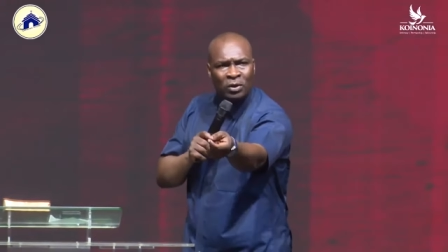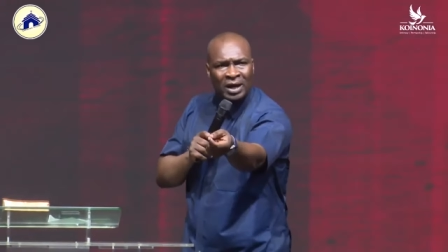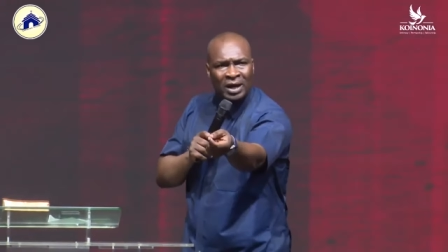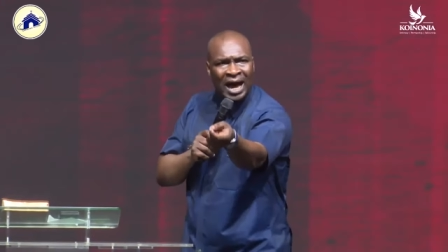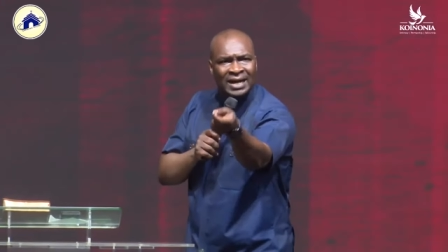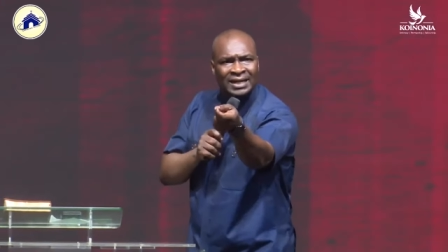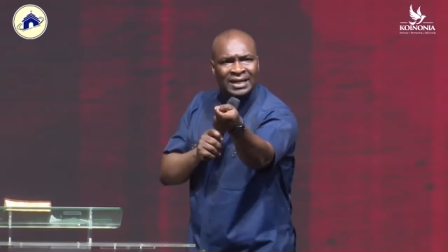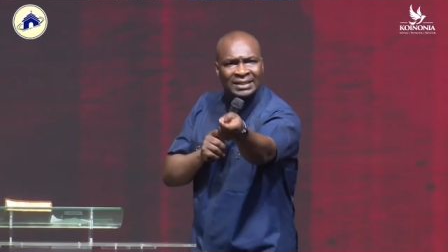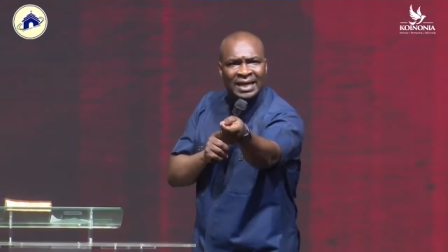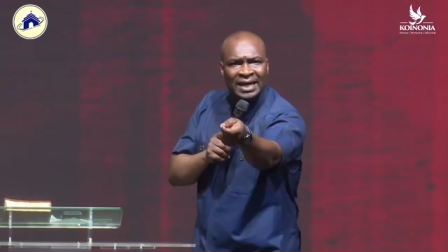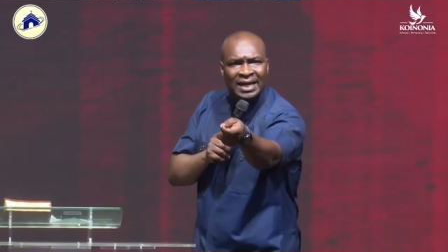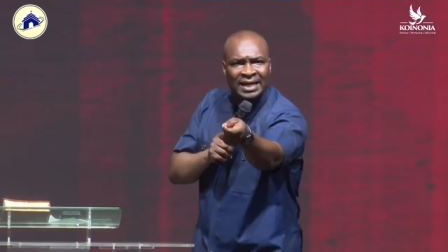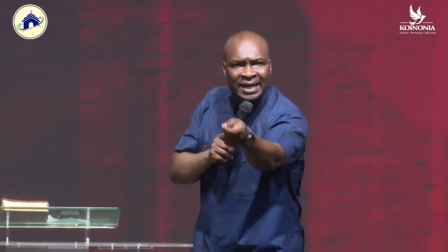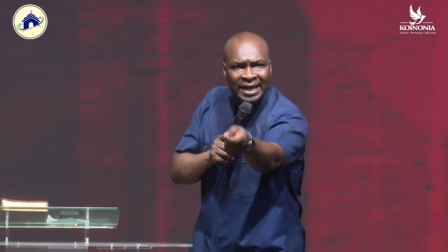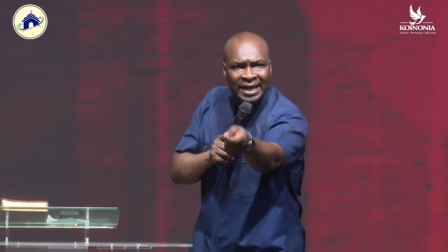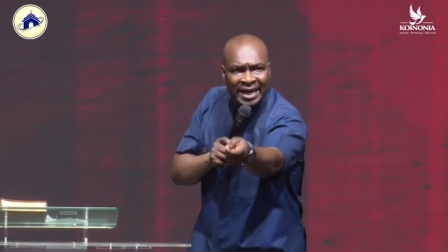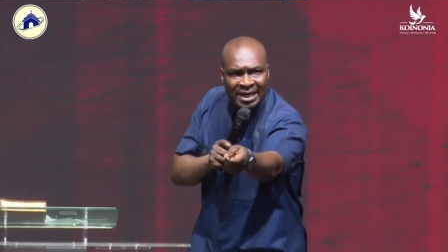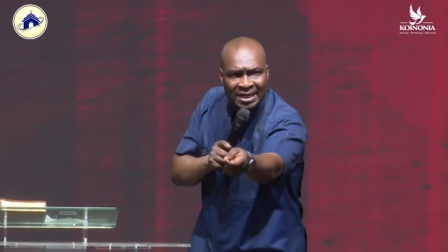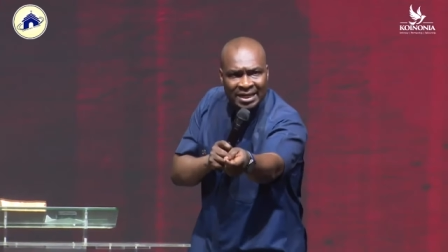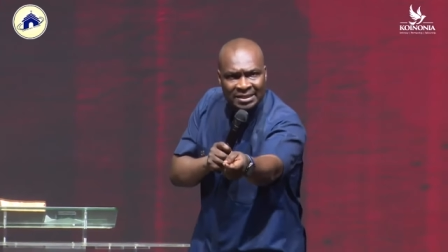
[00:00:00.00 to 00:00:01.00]
carry the
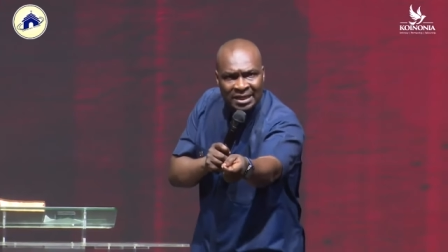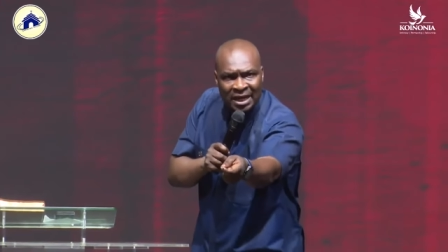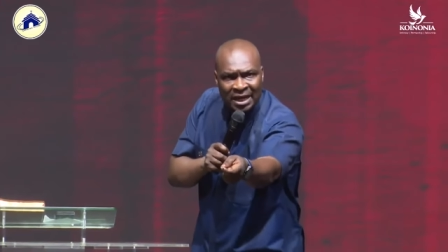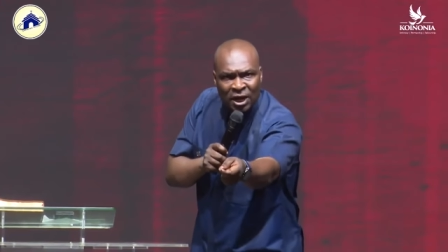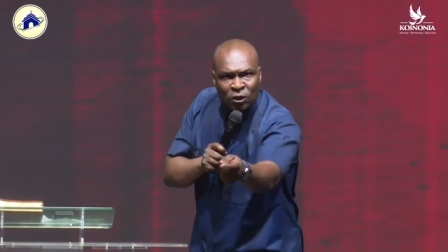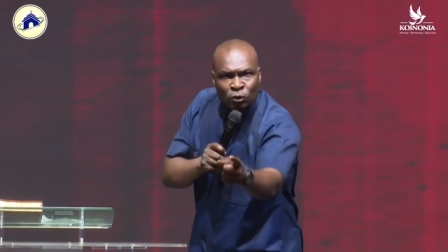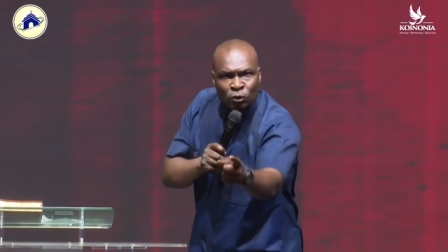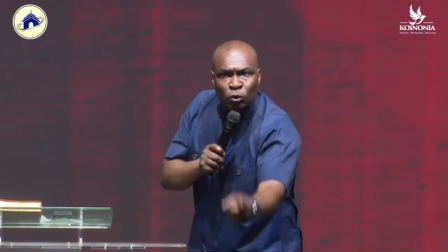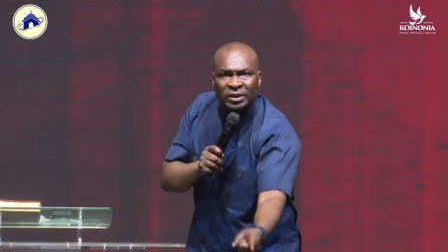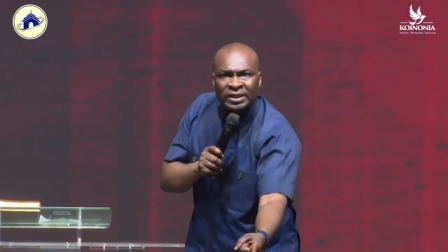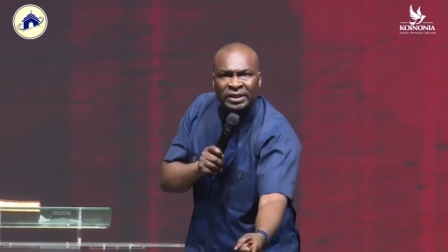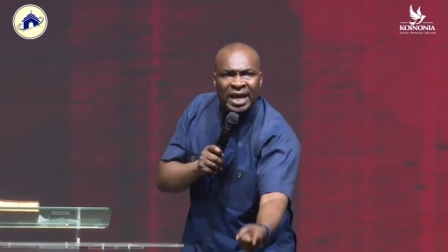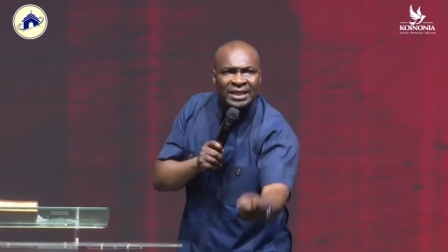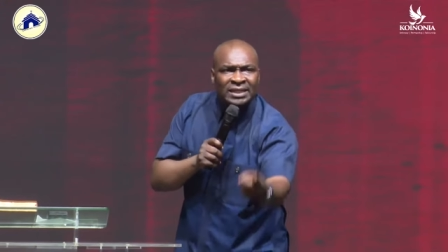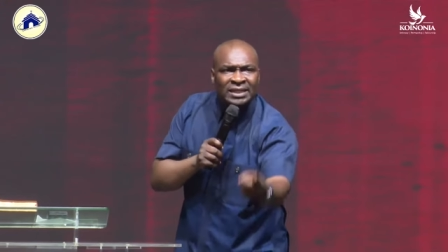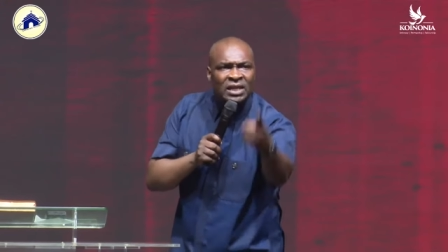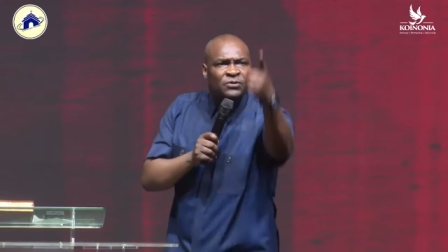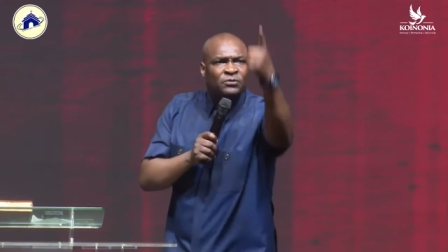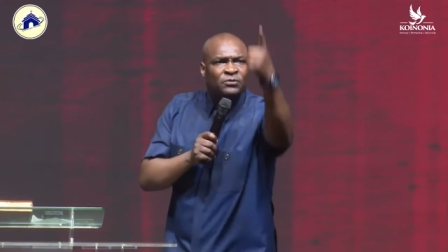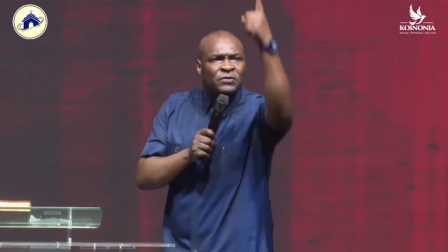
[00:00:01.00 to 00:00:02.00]
grace to take
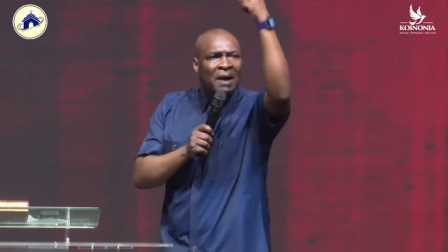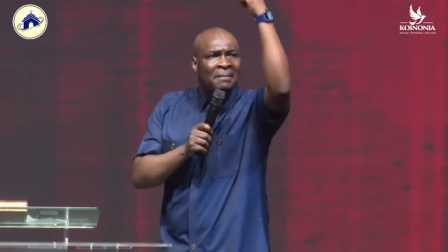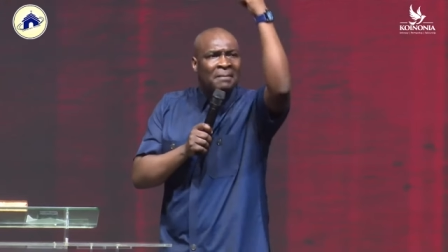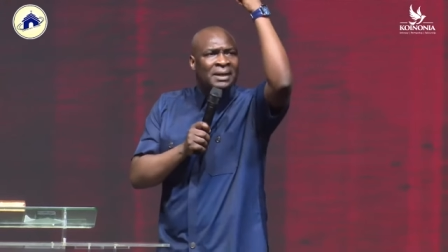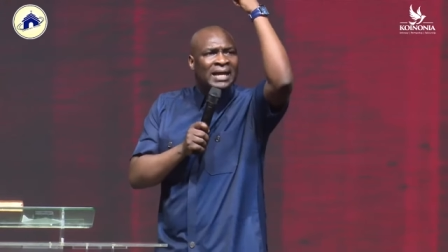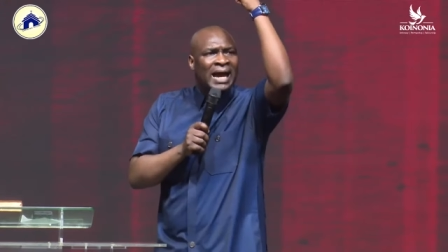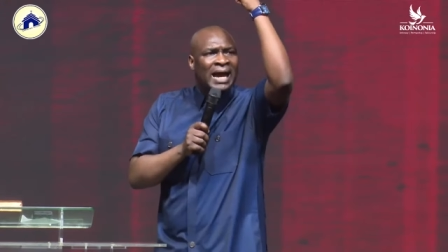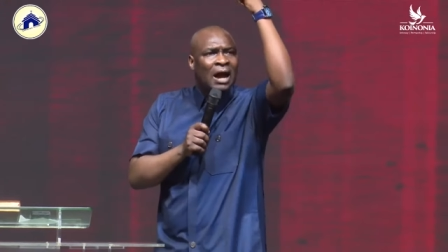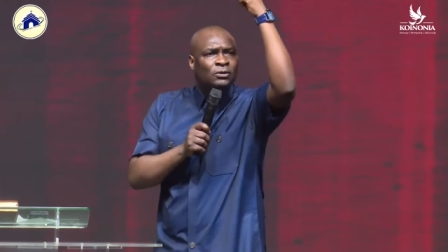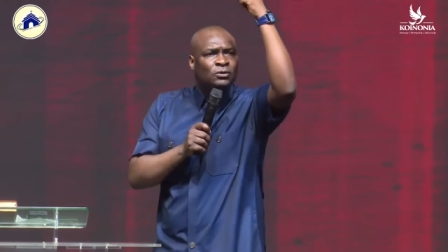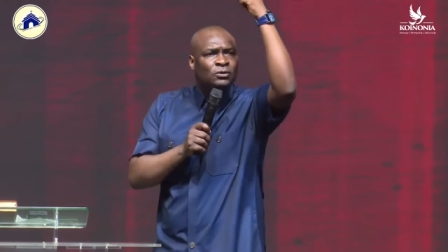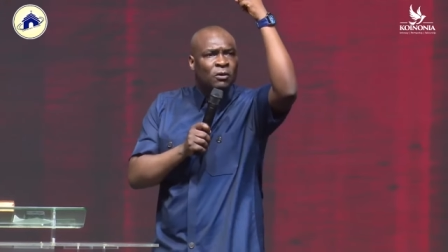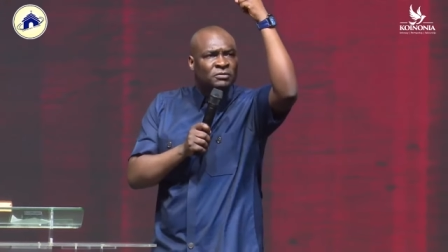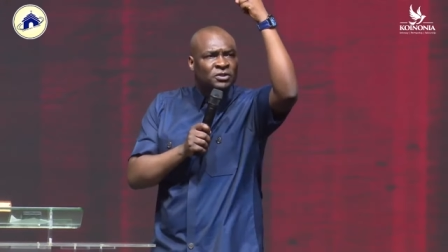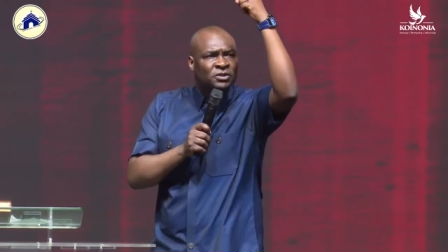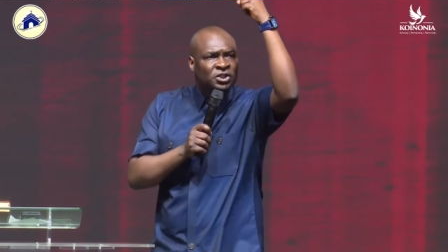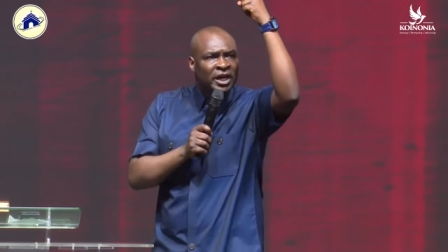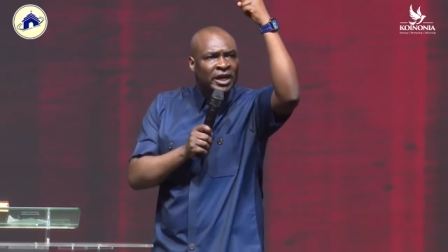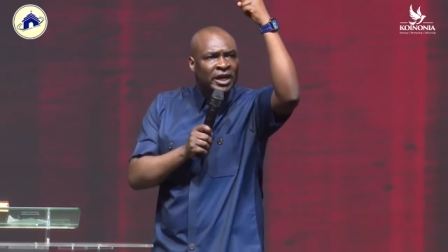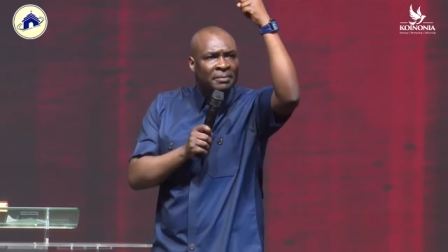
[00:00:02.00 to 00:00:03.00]
this family out of
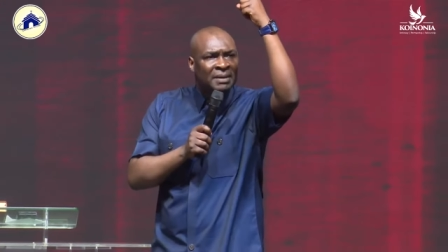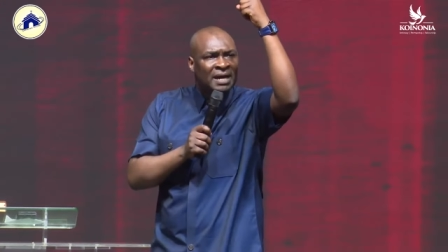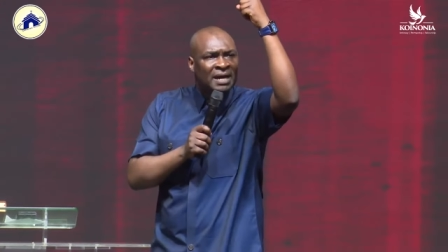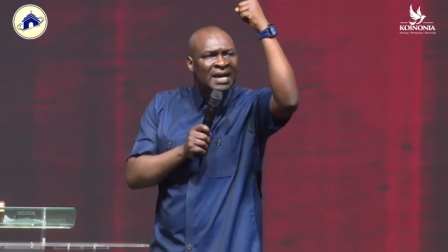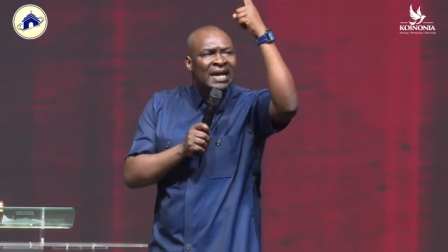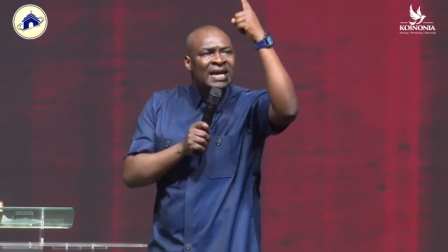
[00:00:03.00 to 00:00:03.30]
shame.